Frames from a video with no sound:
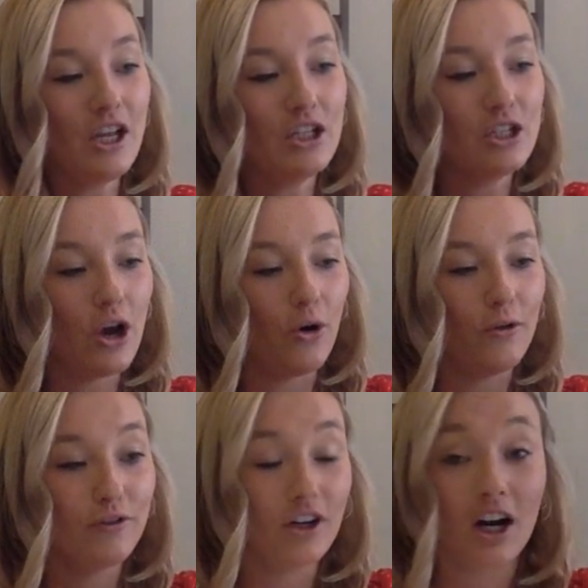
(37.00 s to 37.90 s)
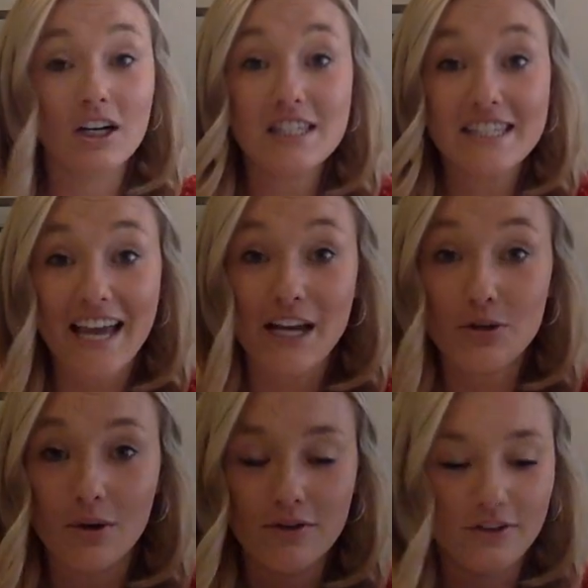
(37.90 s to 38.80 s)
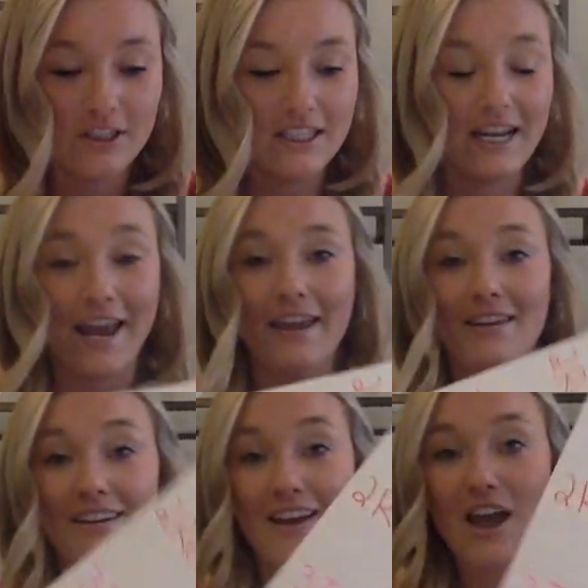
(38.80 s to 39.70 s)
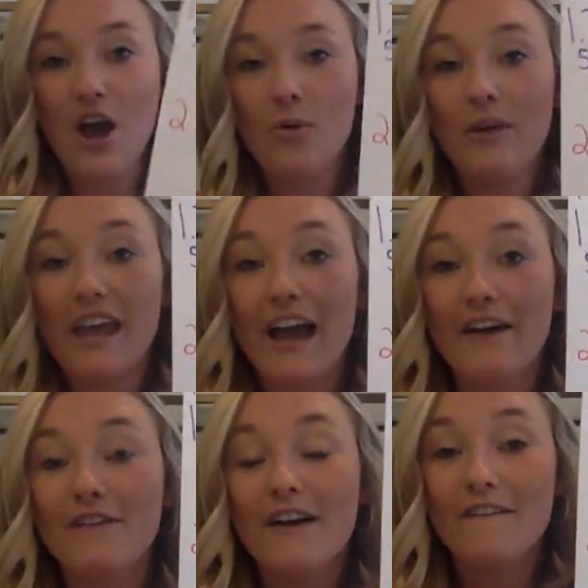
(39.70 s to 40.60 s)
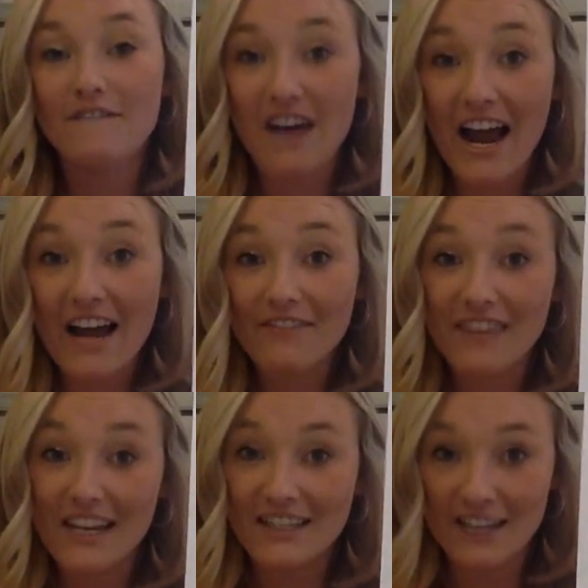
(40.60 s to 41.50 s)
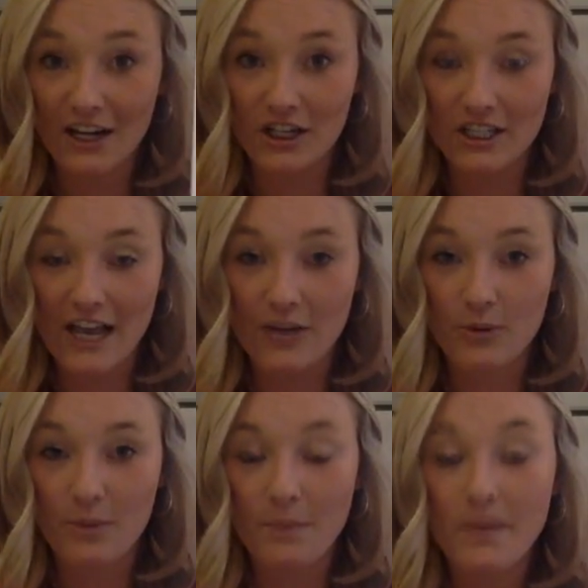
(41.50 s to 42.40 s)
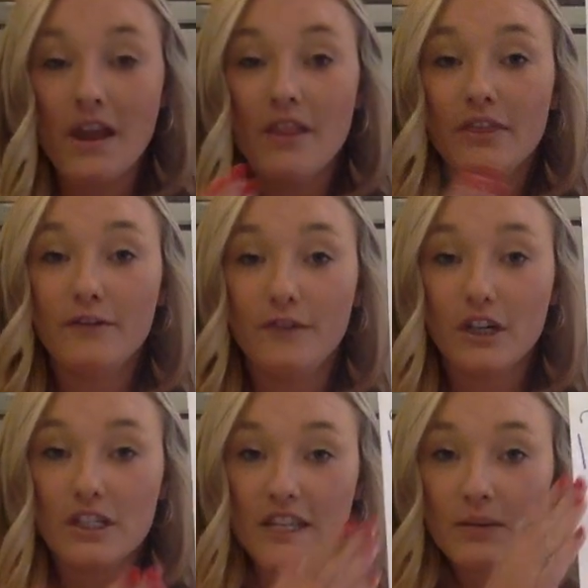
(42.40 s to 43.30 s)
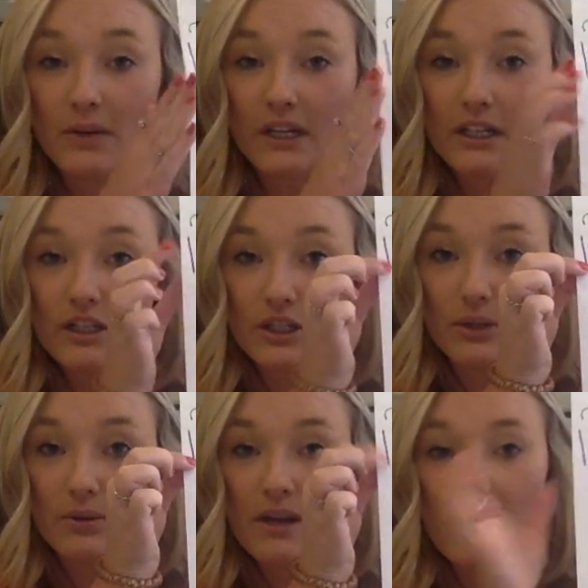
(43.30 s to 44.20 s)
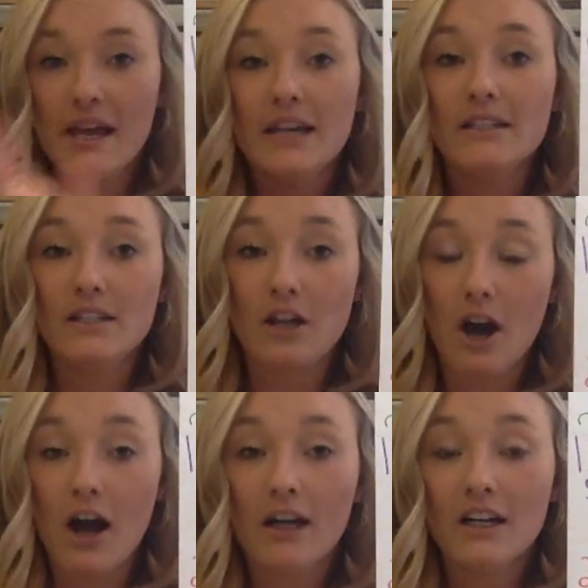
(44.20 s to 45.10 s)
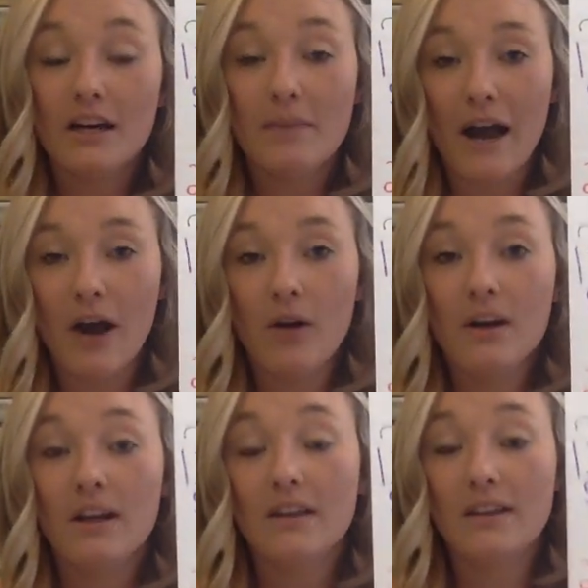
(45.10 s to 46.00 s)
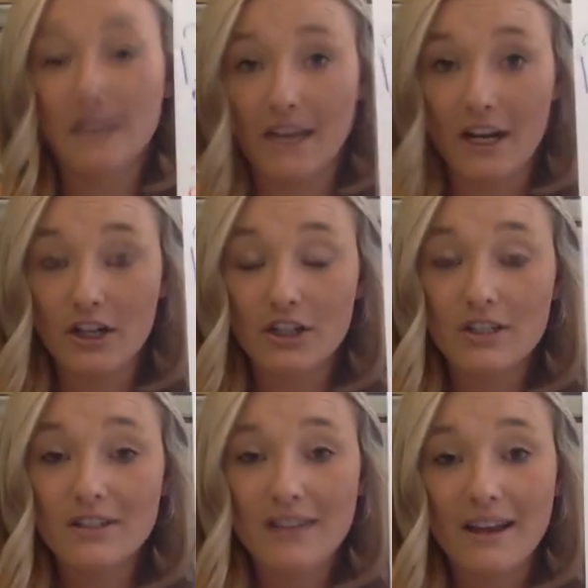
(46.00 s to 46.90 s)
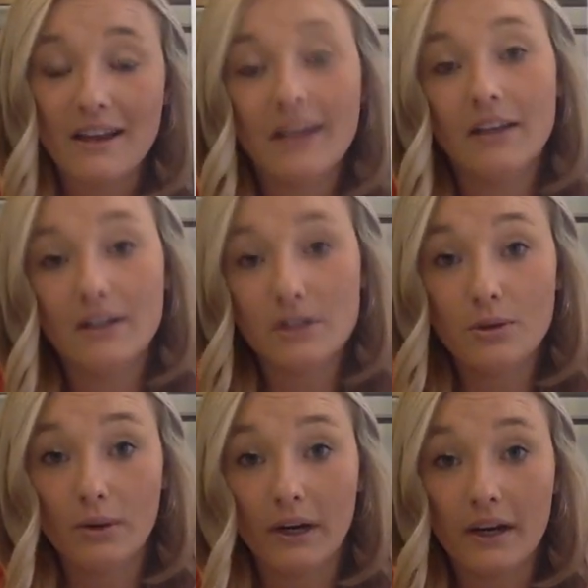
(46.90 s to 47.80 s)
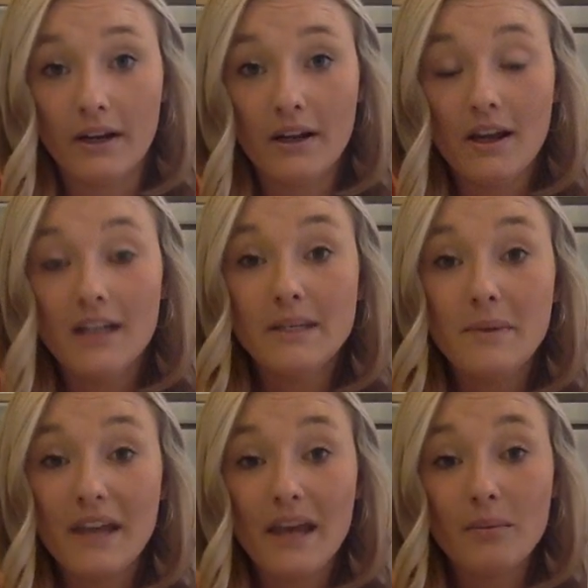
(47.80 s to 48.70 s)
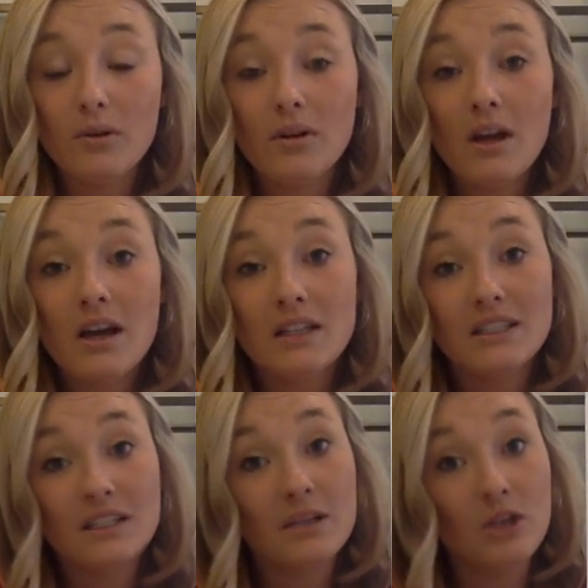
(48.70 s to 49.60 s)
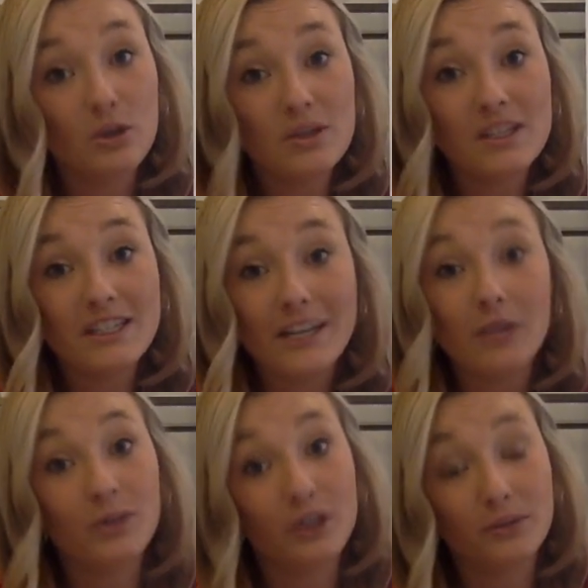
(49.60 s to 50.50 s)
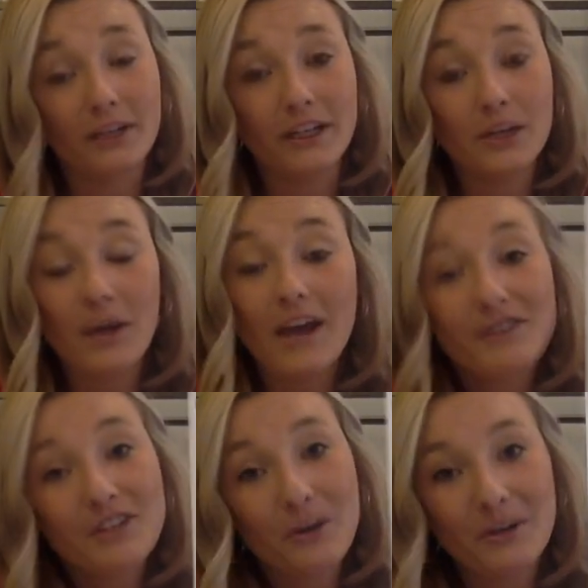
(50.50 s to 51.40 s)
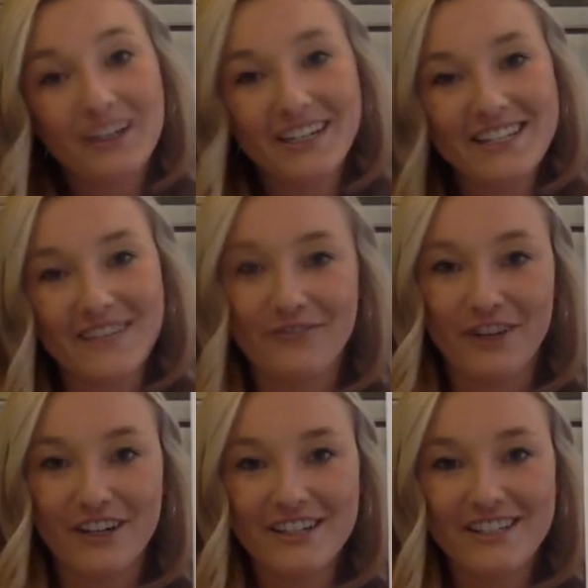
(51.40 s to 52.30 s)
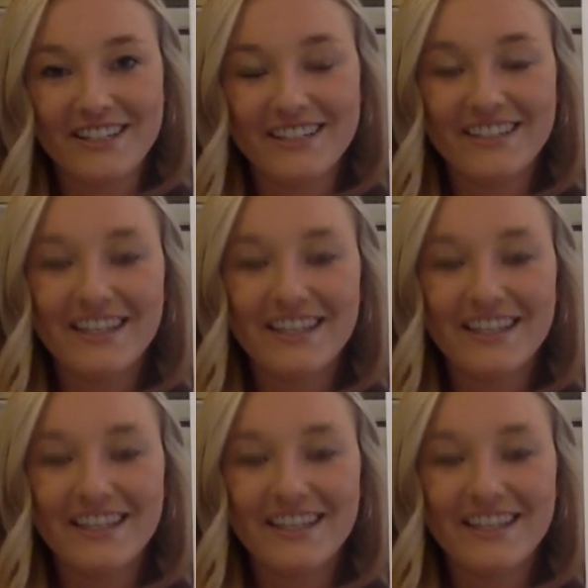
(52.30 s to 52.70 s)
So, for our schedule for today, we have 5 things on our schedule. The first thing we're going to do is talk about the characters and setting in a story. To be able to use the skill when you're reading, you have to know what it is at first.